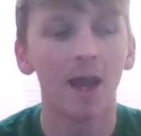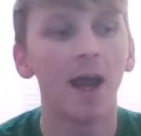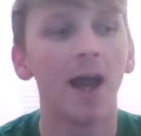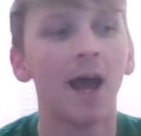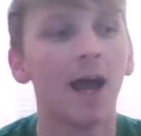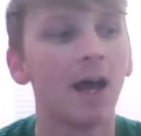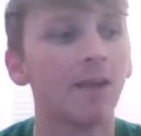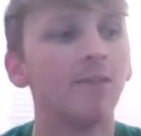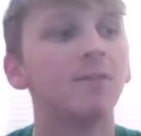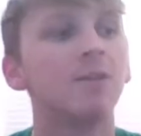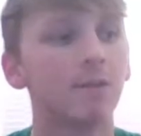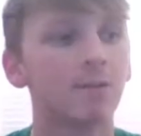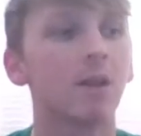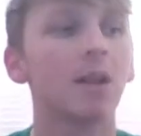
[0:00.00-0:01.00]
and
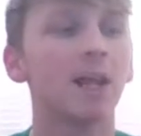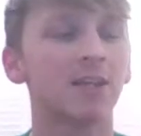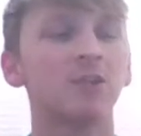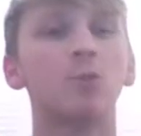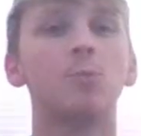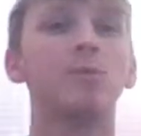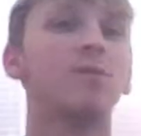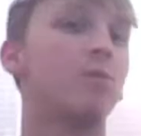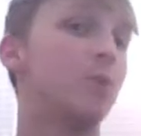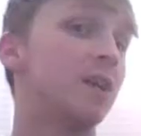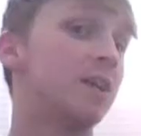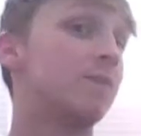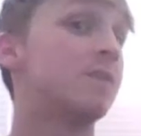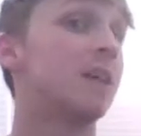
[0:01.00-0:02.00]
the last couple of
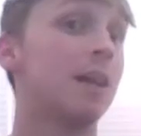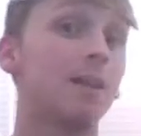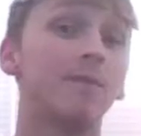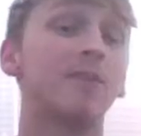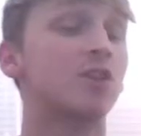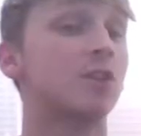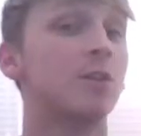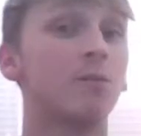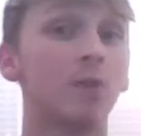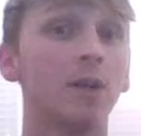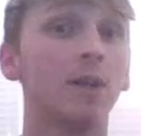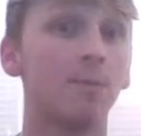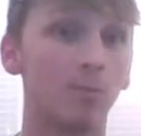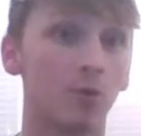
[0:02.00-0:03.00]
weeks of television have
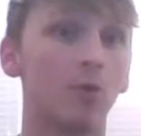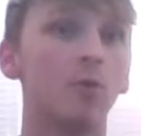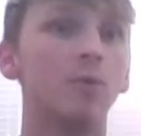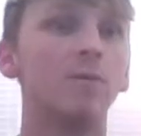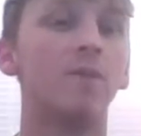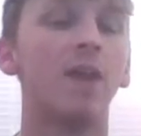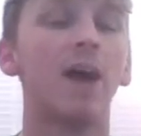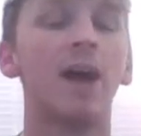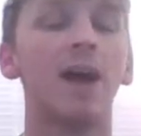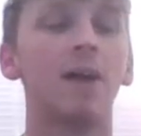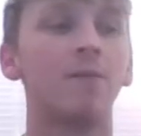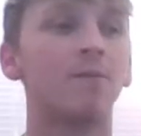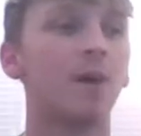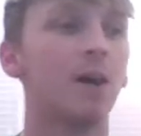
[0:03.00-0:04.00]
really proved that.
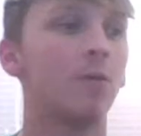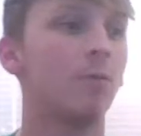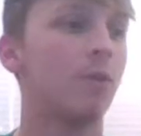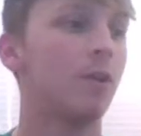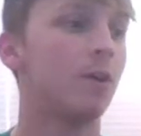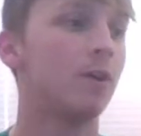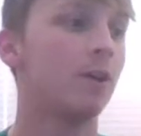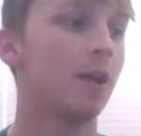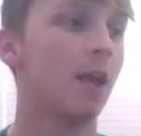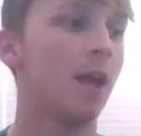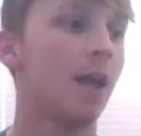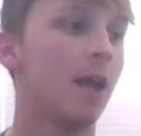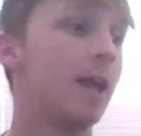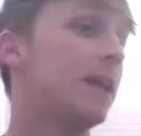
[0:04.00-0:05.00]
I found that
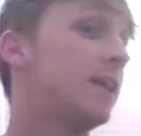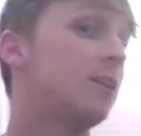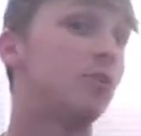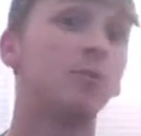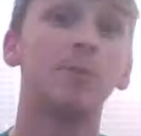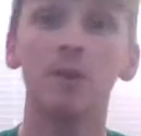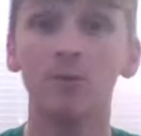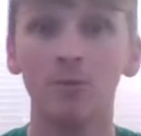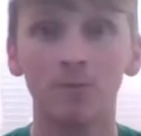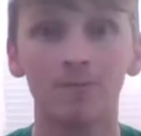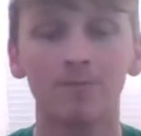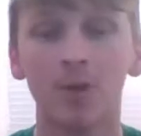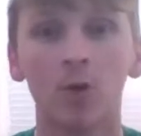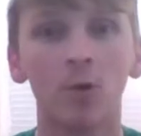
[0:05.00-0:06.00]
AEW
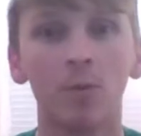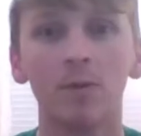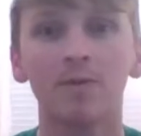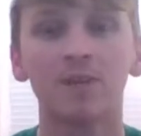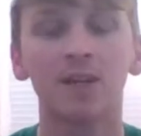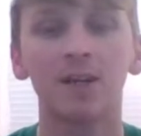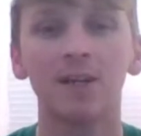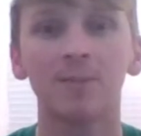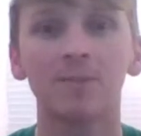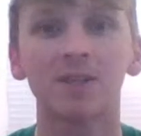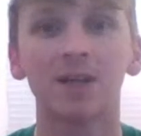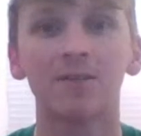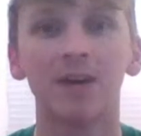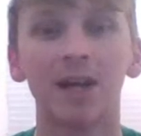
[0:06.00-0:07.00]
a couple of times
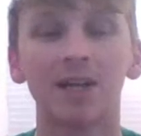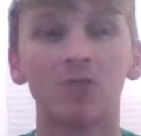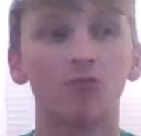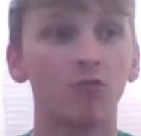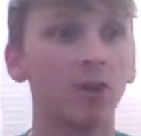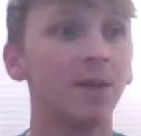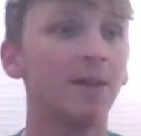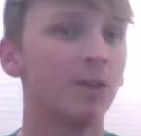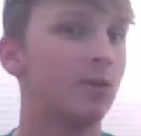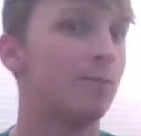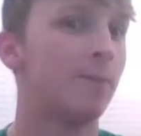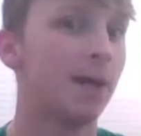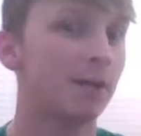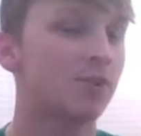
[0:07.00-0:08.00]
have had really good
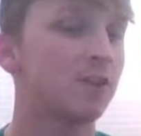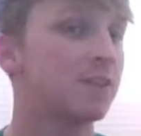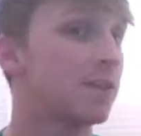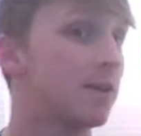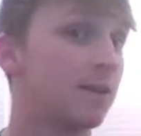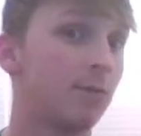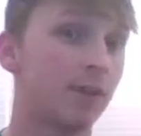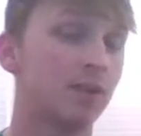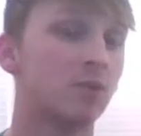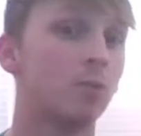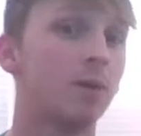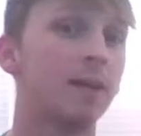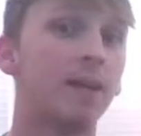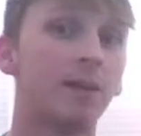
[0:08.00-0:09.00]
matches. I think this
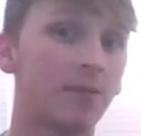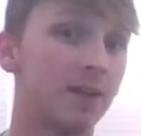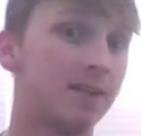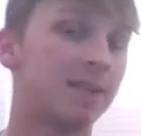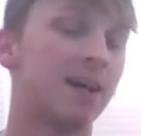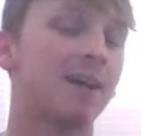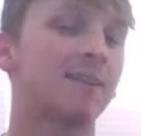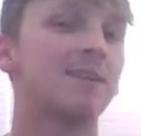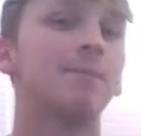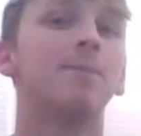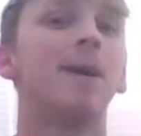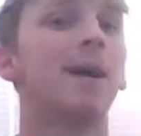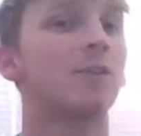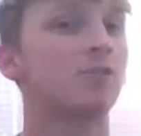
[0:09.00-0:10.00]
week the tag team
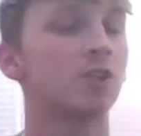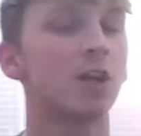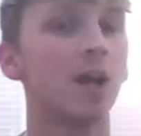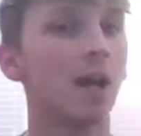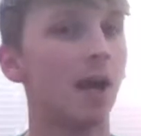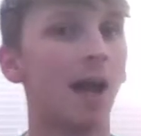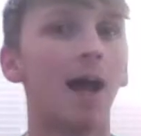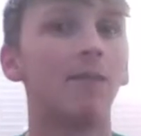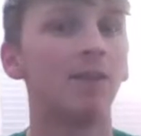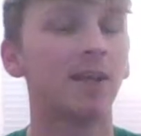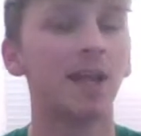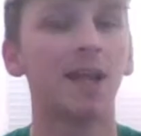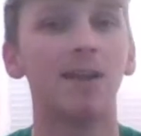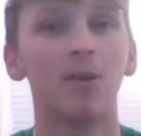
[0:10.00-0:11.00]
match and the
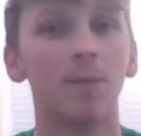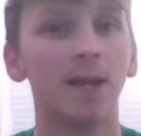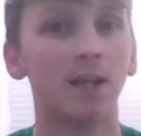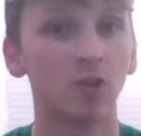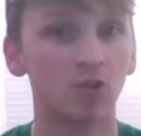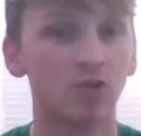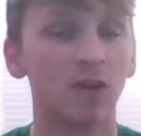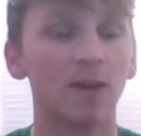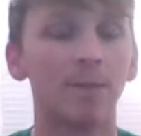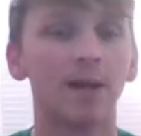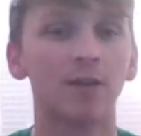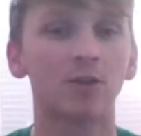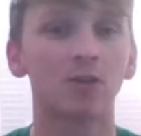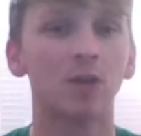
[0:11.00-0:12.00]
Kenny Omega Trent
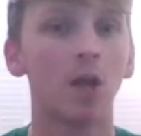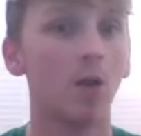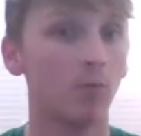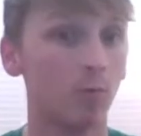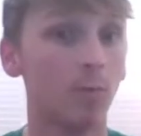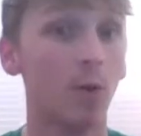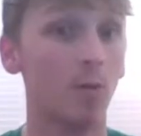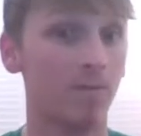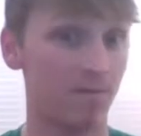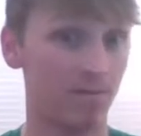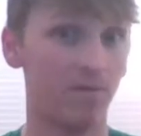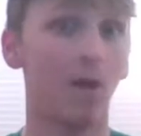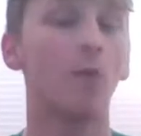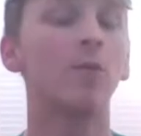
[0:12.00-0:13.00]
match were both
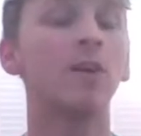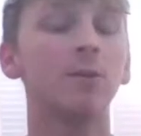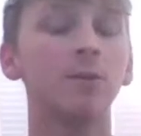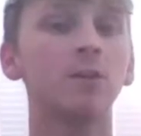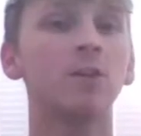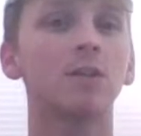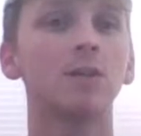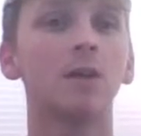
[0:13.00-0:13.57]
very good,